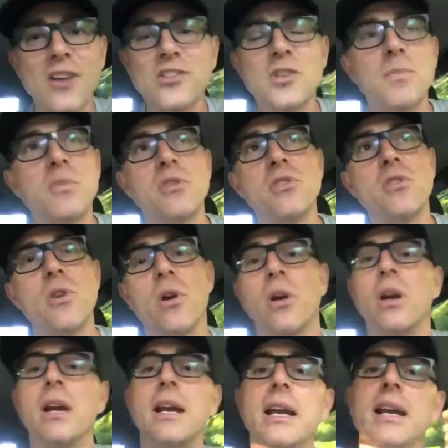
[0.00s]

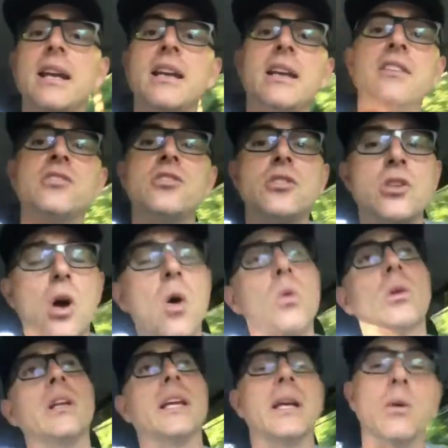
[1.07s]
entrepreneur, it is
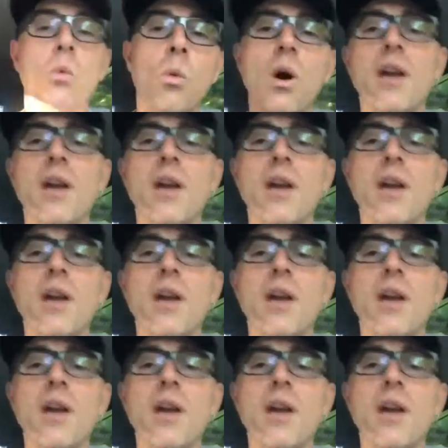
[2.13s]
totally